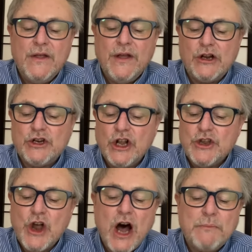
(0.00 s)
thou shalt
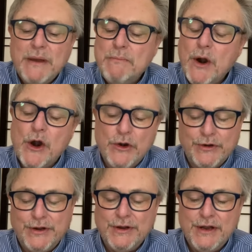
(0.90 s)
not be burned,